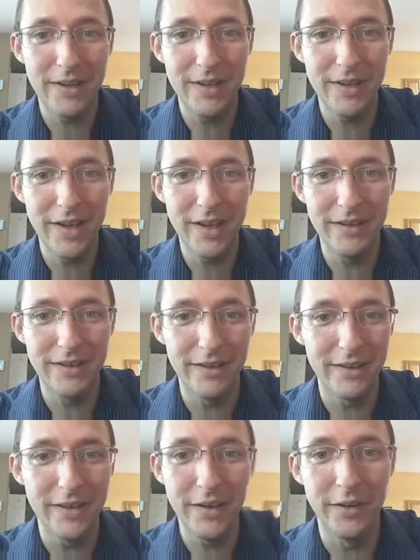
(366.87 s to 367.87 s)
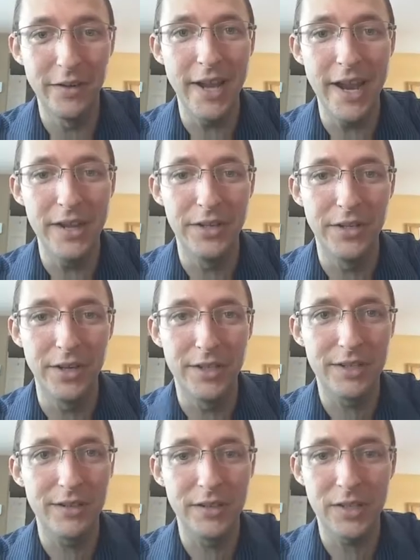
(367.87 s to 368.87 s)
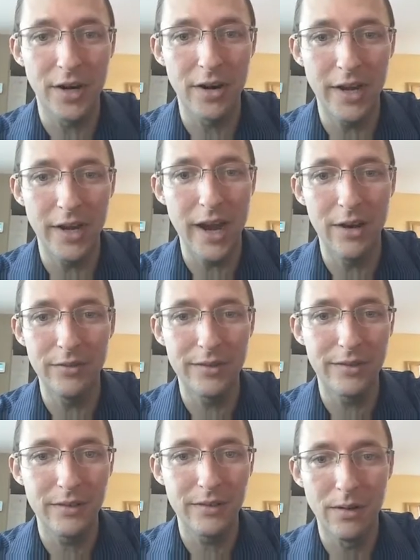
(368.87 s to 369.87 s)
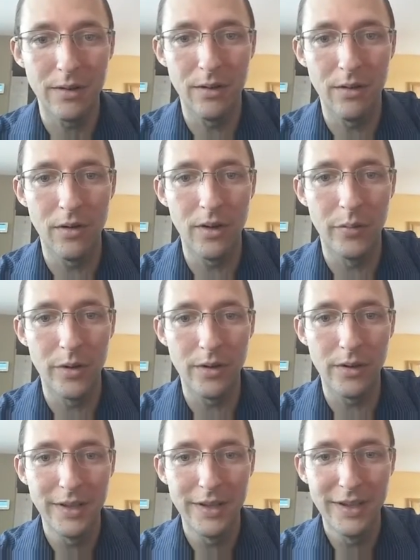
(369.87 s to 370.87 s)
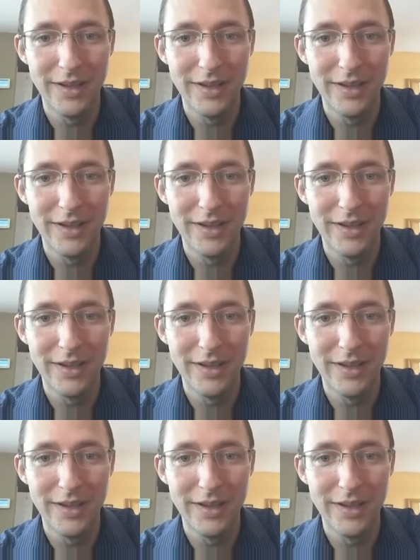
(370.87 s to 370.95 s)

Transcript: and your day is just starting out horrible